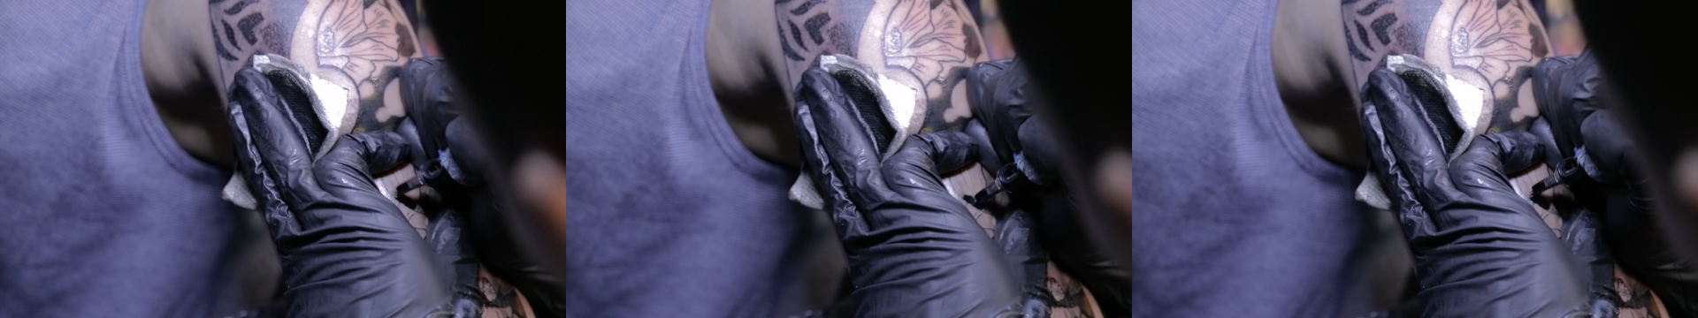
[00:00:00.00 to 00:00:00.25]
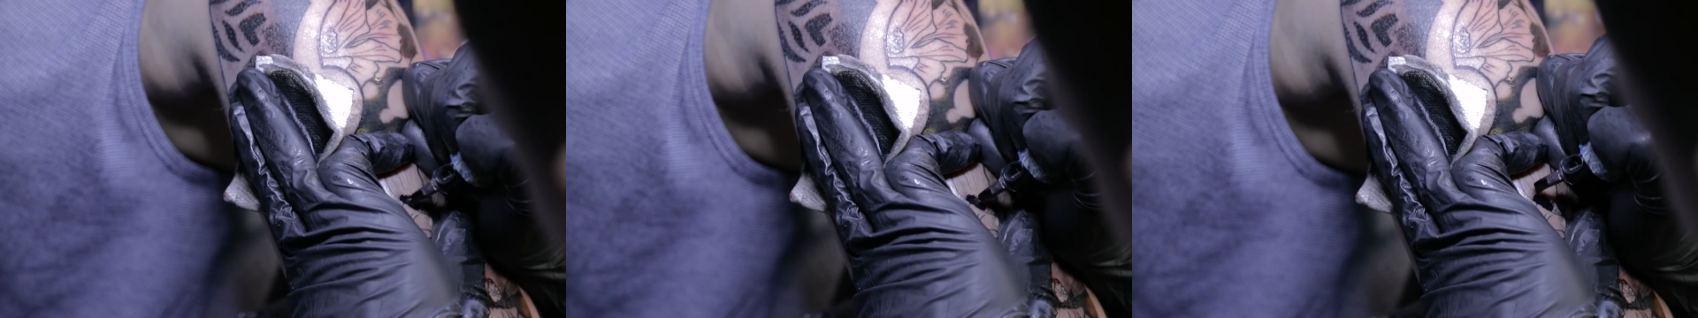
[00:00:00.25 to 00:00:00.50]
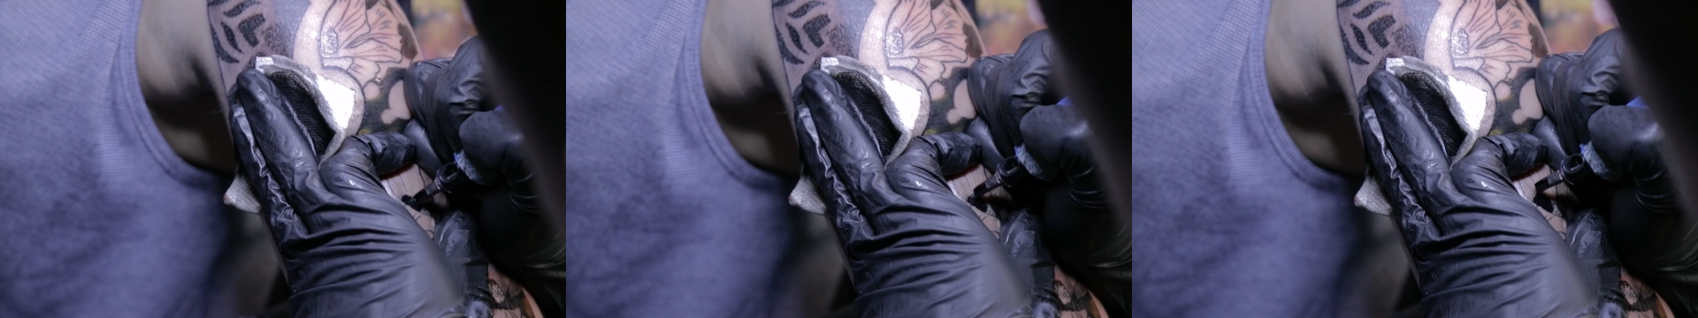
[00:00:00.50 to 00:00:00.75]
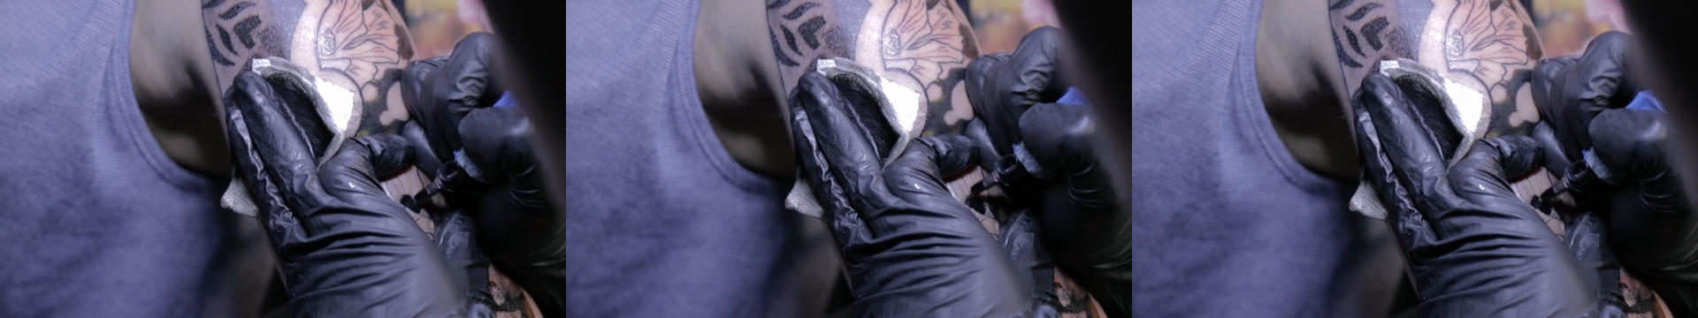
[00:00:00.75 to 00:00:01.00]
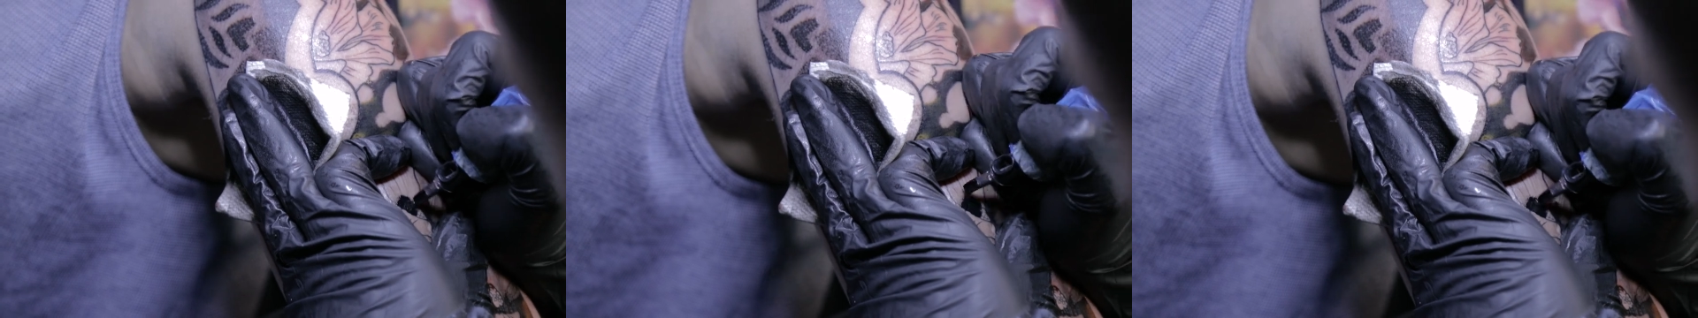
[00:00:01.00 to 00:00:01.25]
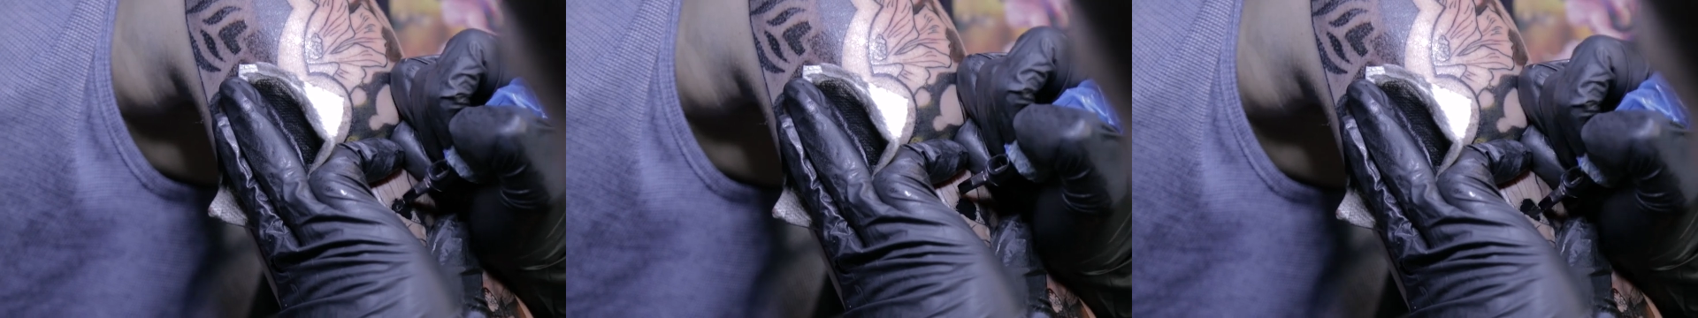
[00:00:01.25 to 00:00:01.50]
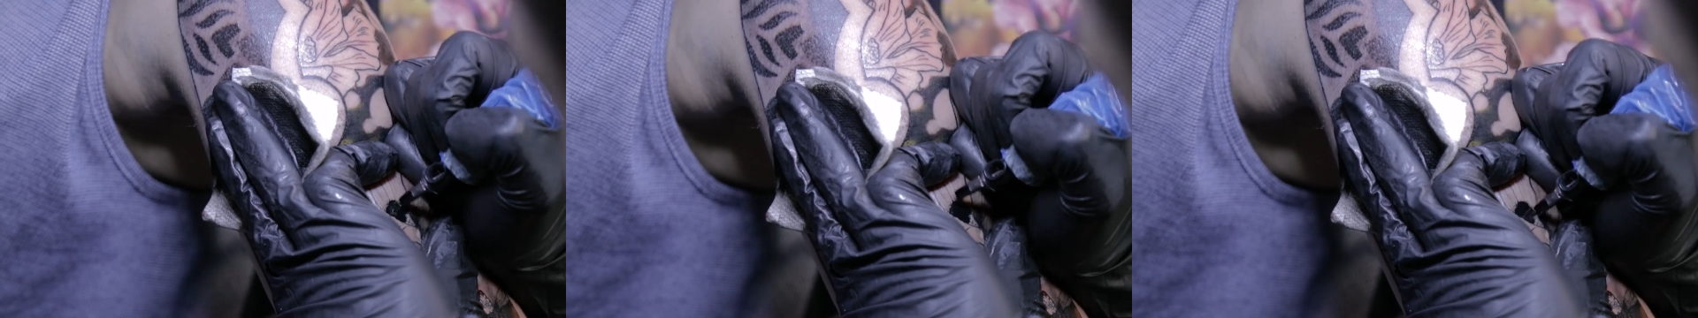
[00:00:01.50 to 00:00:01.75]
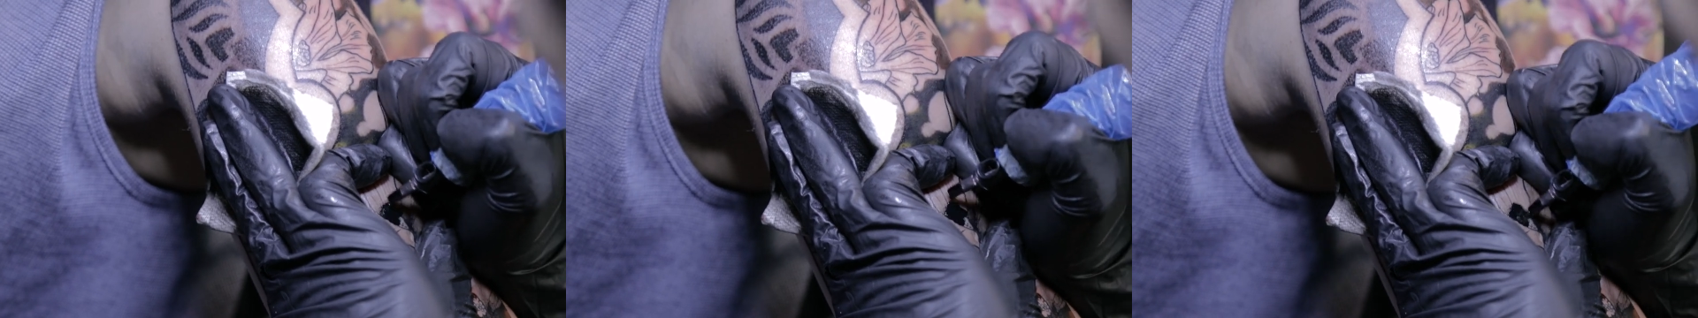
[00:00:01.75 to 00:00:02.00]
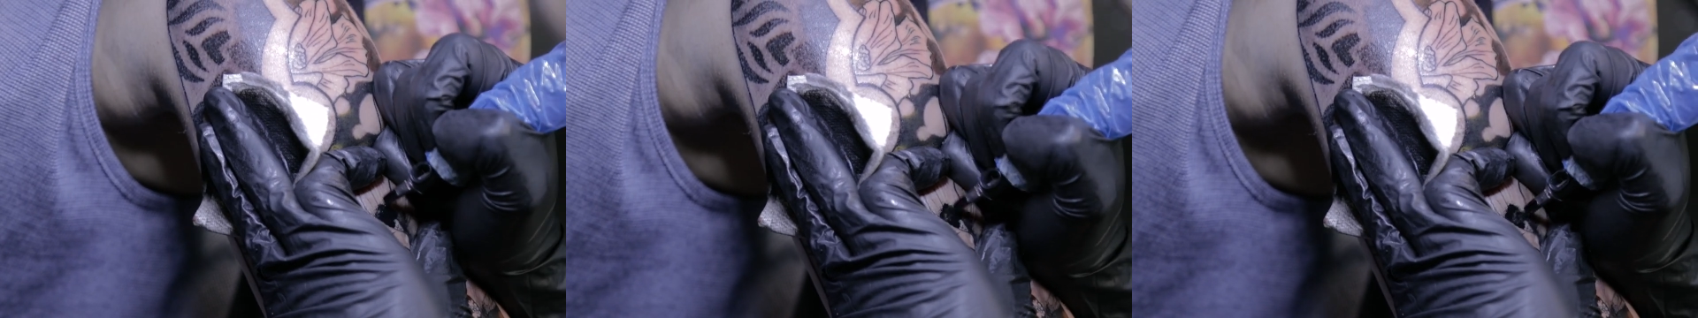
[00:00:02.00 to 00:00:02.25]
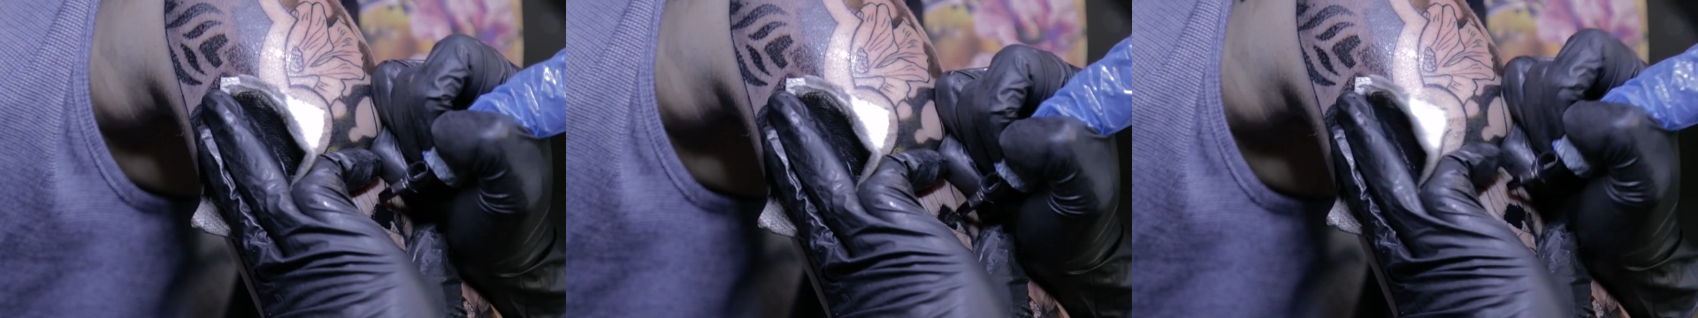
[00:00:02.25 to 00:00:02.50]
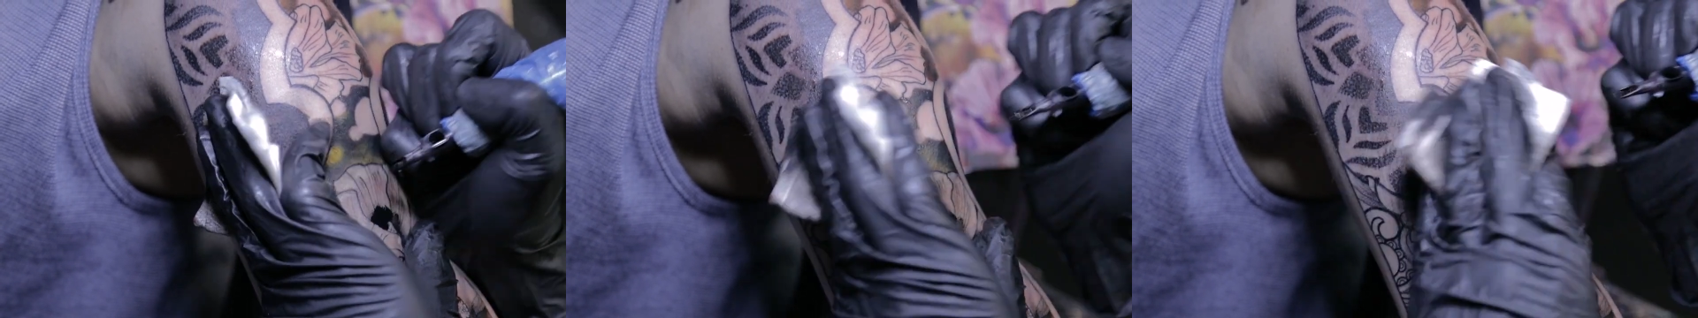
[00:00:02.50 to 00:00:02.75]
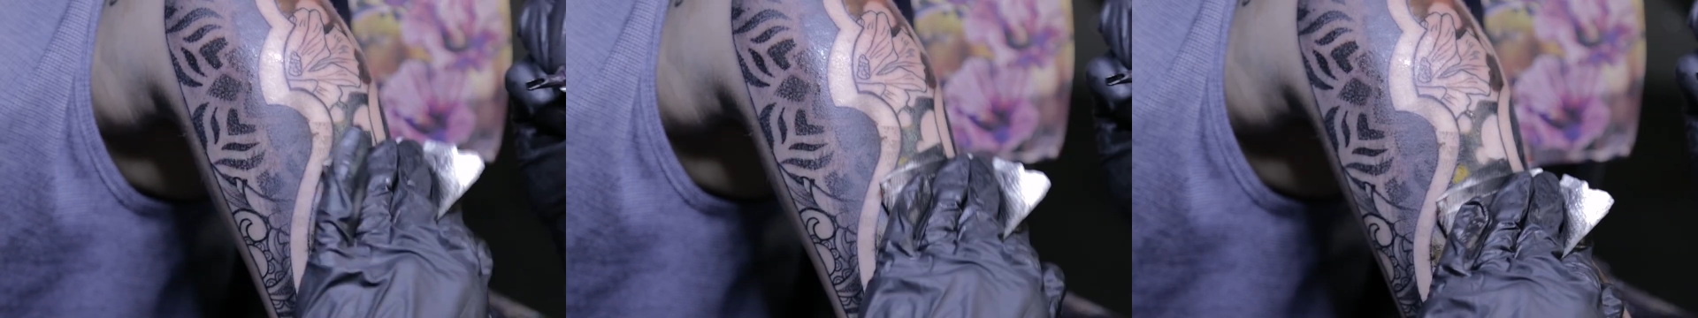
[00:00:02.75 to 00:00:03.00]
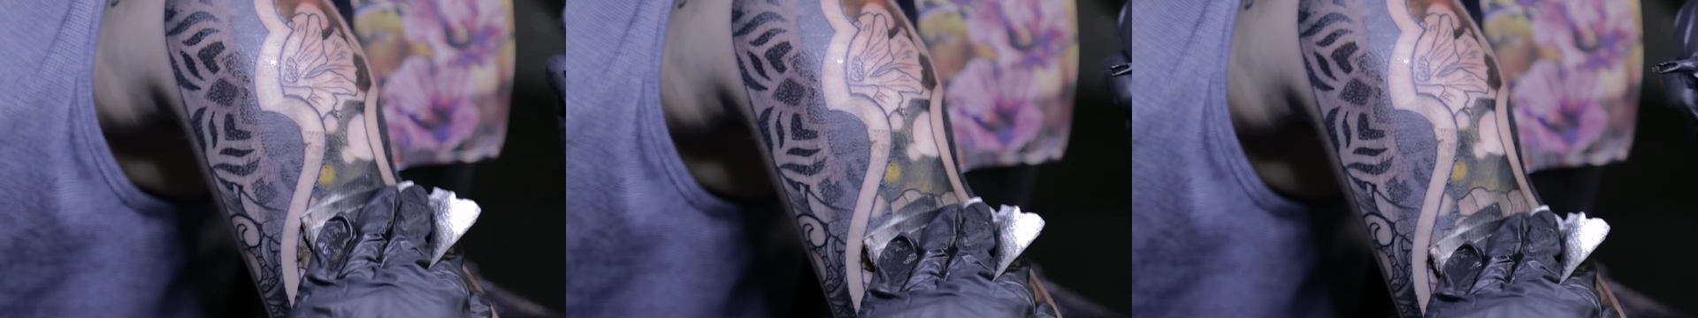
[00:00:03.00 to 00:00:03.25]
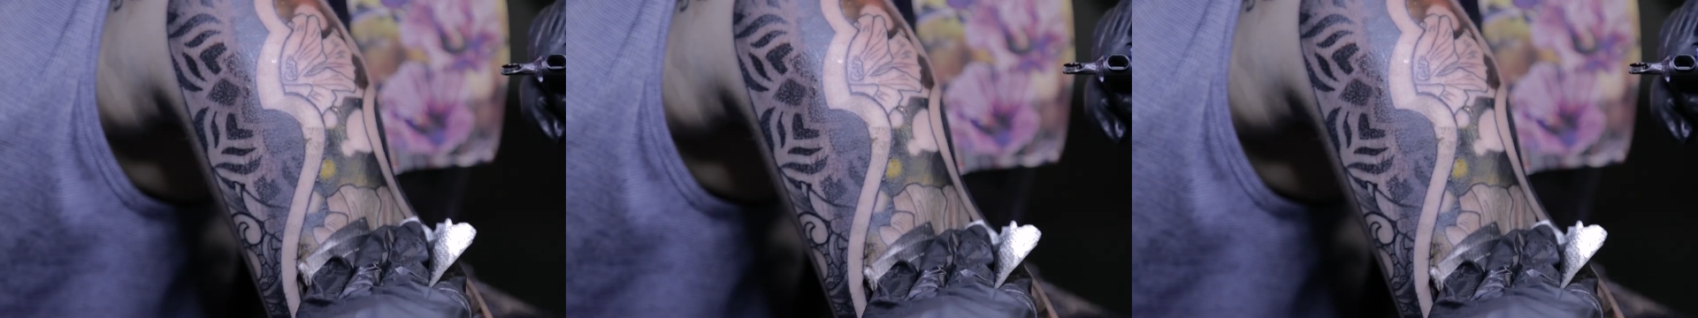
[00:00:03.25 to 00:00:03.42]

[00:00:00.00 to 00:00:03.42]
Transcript: [unreadable: no face in view]